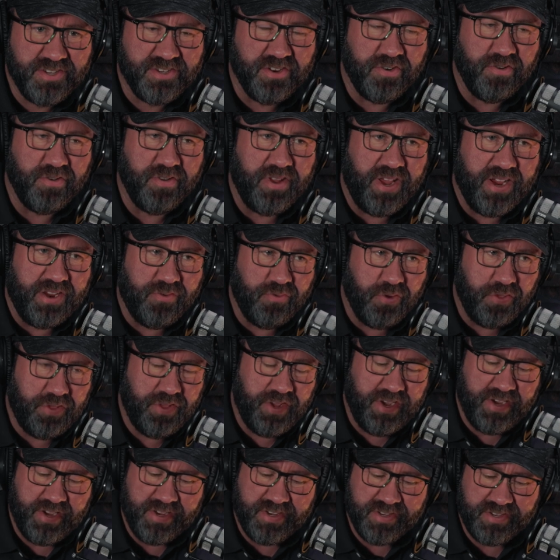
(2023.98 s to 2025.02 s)
So like with
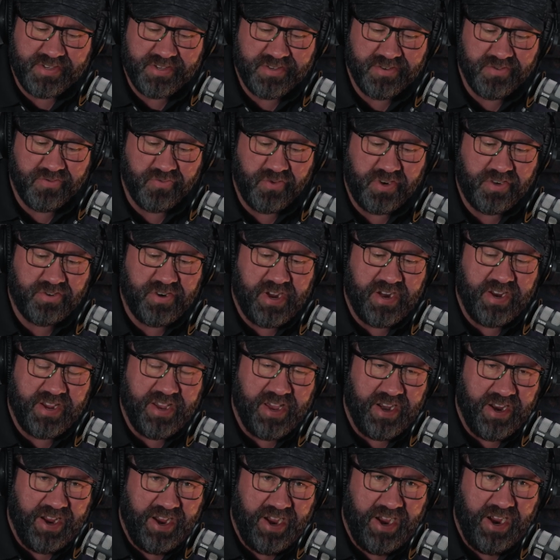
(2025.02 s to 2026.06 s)
us, we try to
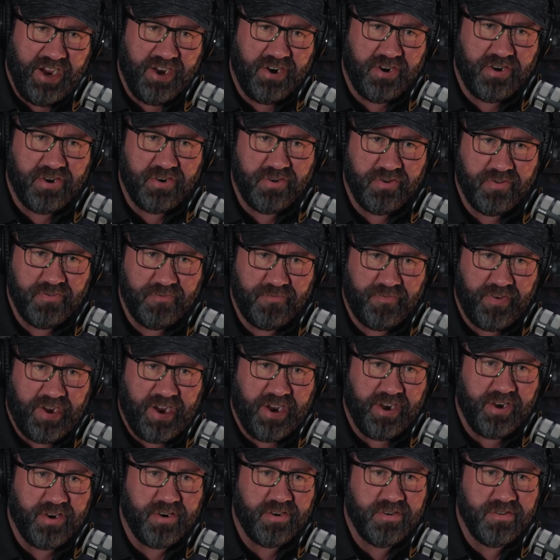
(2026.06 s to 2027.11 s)
kind of hire,
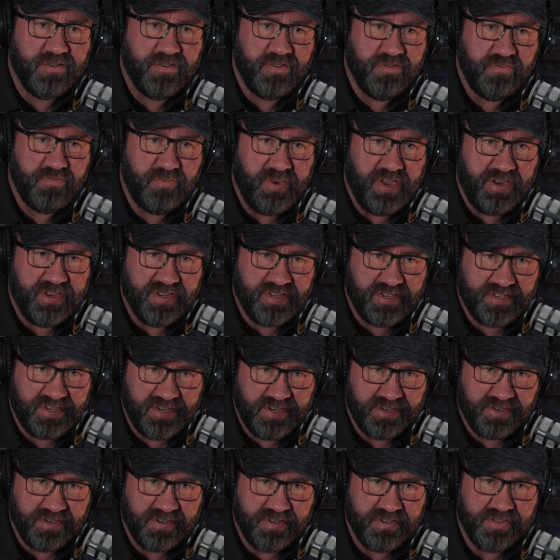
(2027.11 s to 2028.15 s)
fire, make
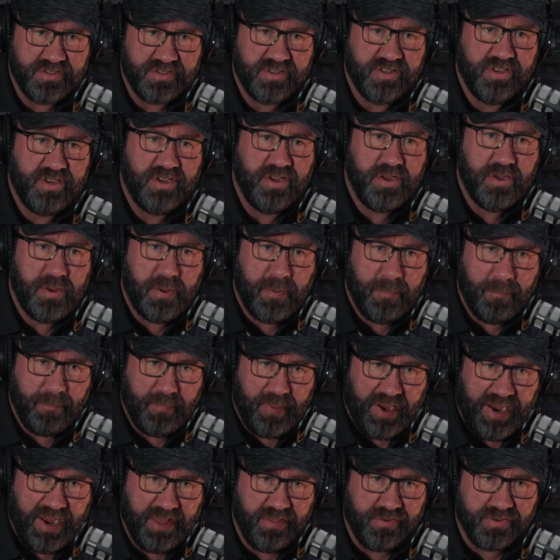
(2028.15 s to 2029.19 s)
decisions
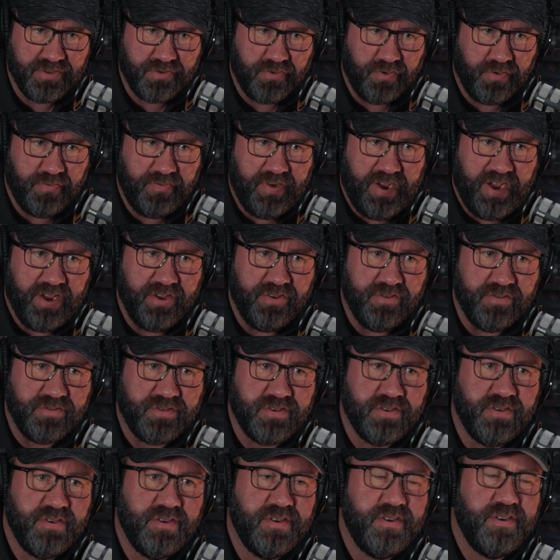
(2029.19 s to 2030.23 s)
by those core values
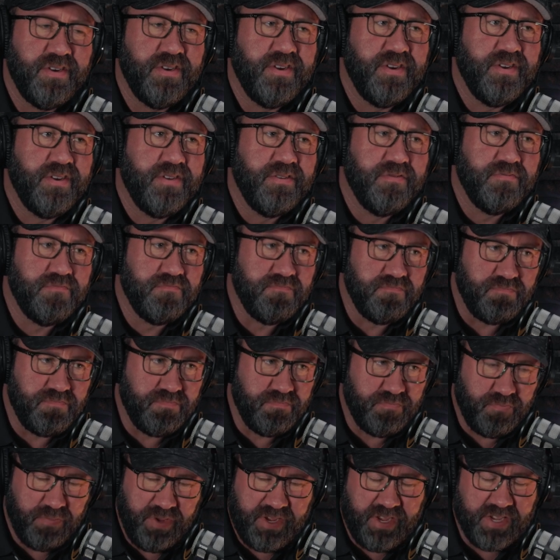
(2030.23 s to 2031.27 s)

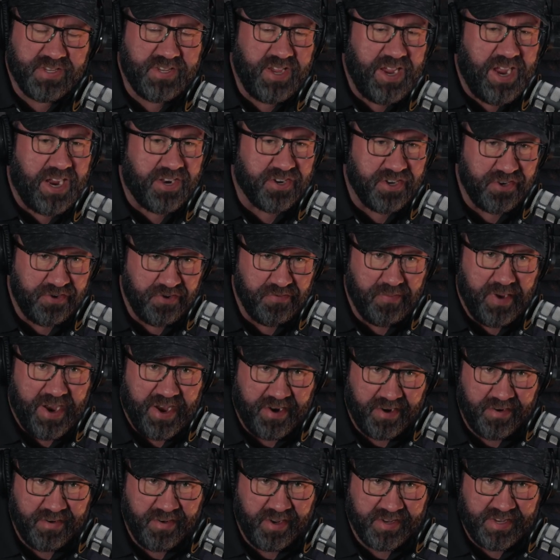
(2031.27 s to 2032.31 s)
because they actually do
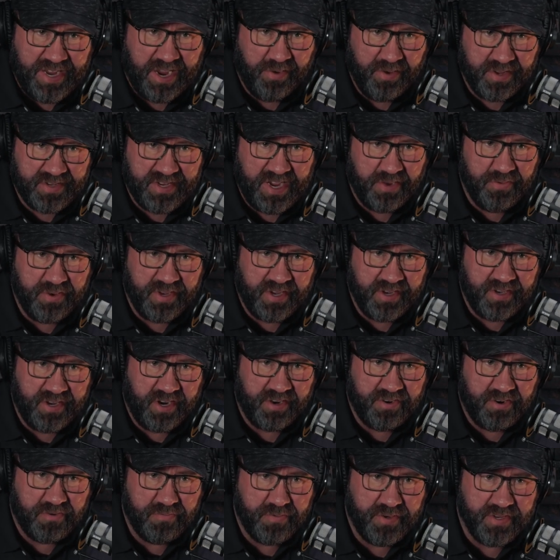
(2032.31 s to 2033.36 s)
matter. It's how we conduct
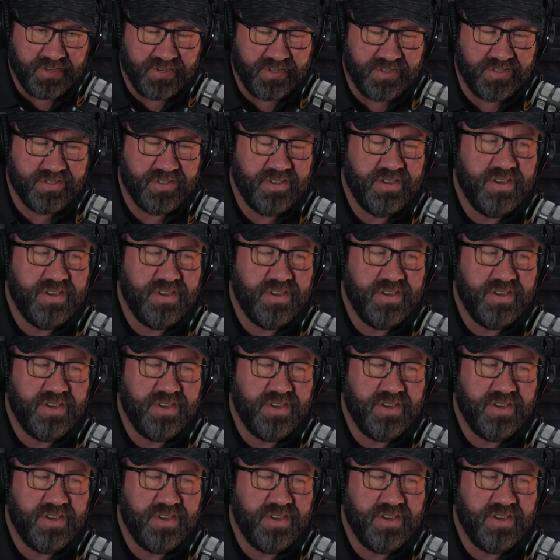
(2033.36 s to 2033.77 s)
our business.